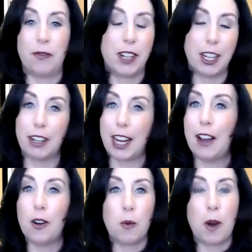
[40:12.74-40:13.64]
figuring
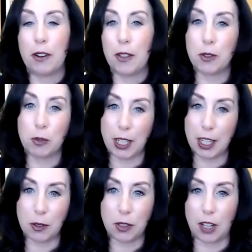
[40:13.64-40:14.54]
out what are those
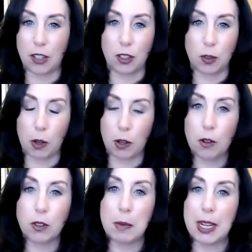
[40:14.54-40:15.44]
radio stations, what are
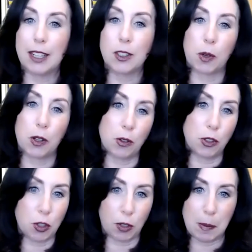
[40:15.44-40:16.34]
those means, what are those
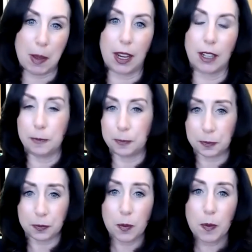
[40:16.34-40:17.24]
streaming
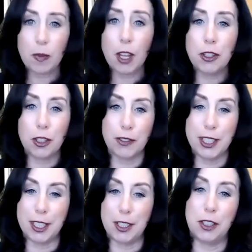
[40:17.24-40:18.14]

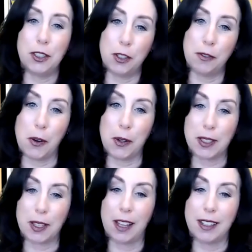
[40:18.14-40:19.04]
services to to
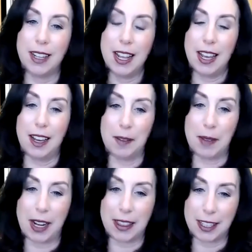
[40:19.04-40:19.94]
focus on, um,
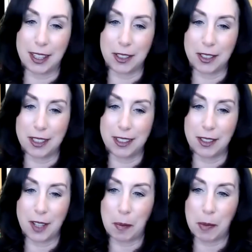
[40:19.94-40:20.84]
and I think there's
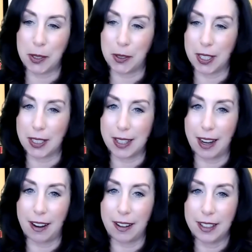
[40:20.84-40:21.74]
there's opportunities
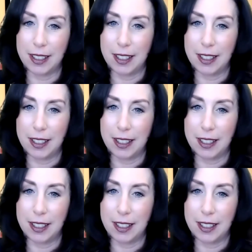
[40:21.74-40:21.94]
there.